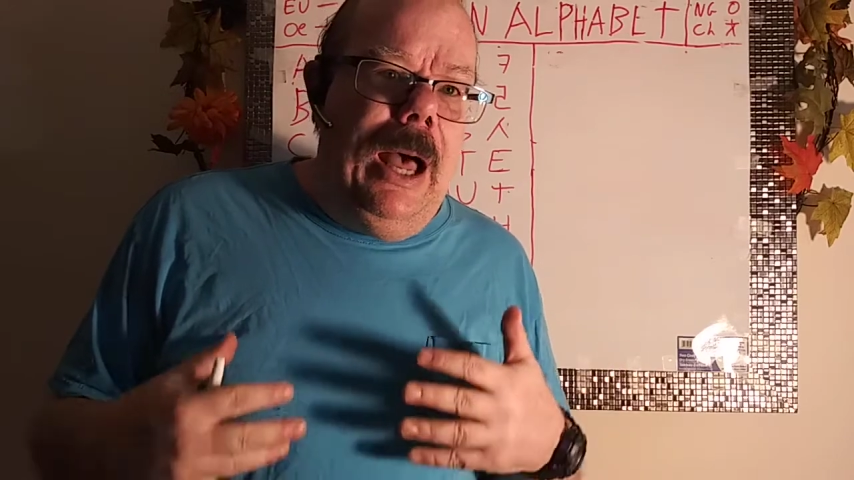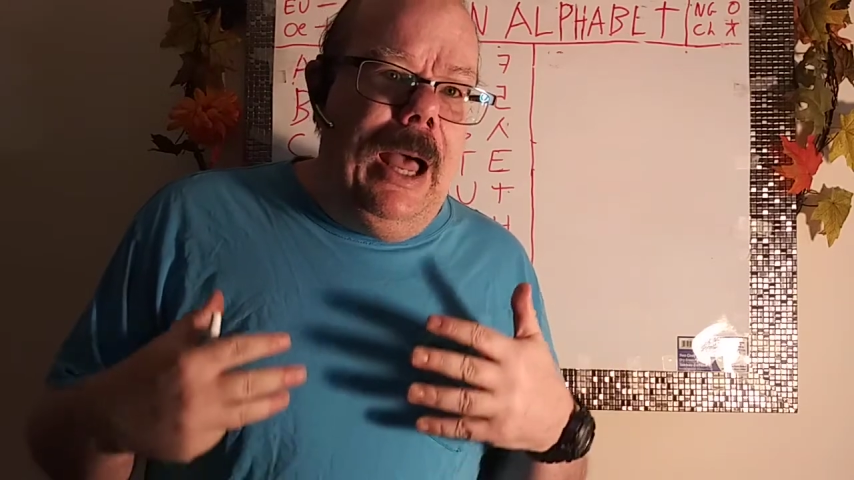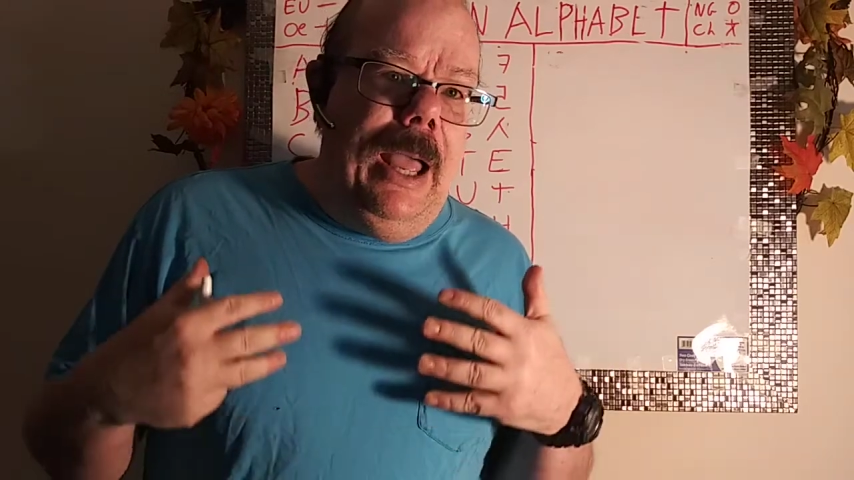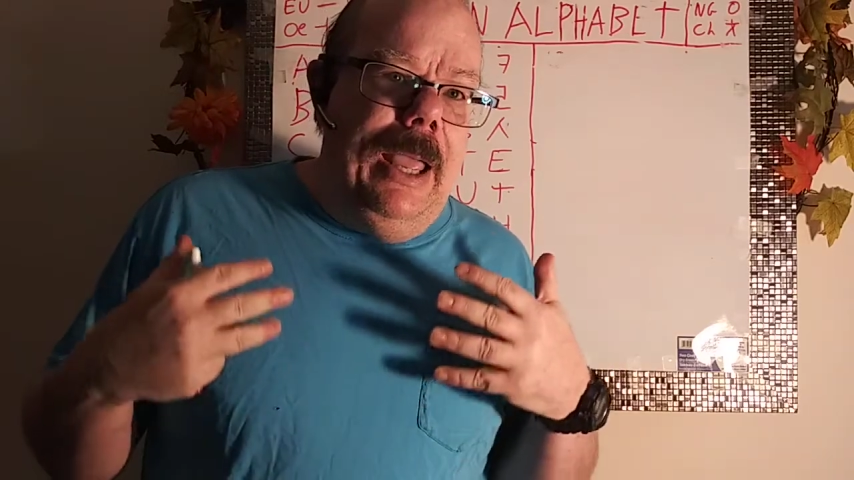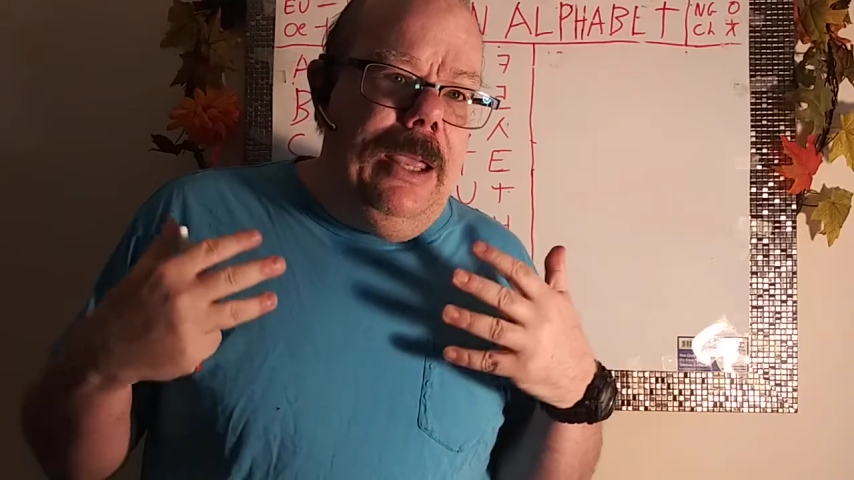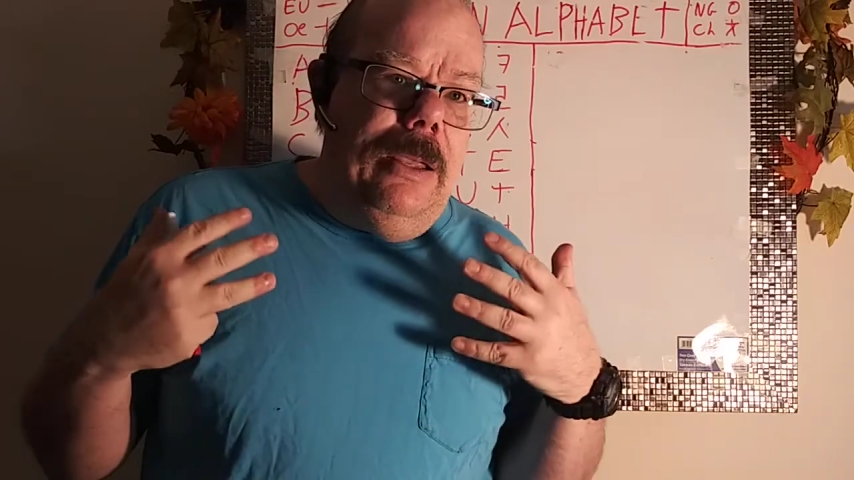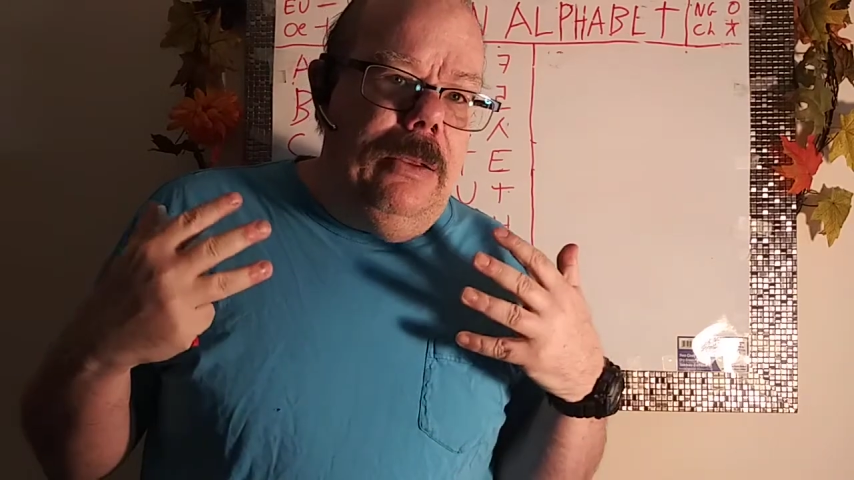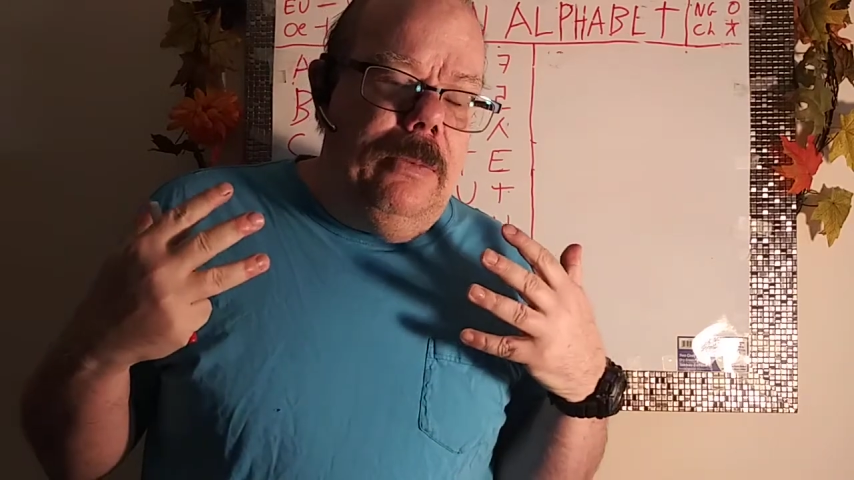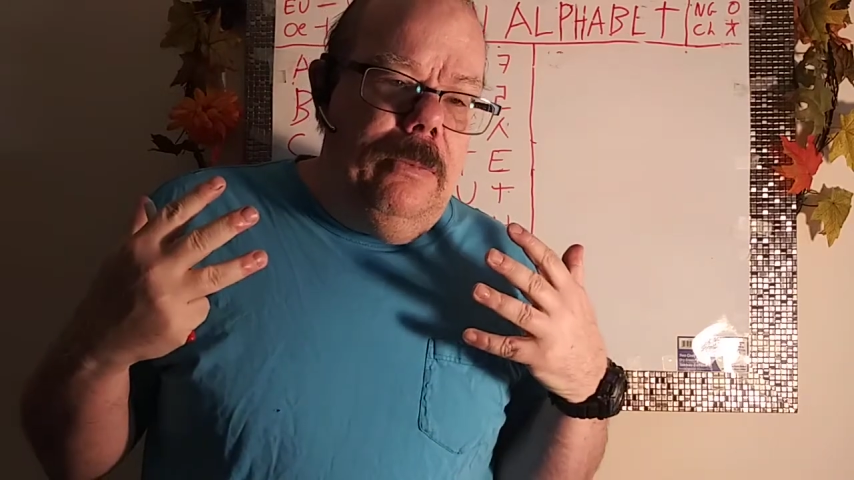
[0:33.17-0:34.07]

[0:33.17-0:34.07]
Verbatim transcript: I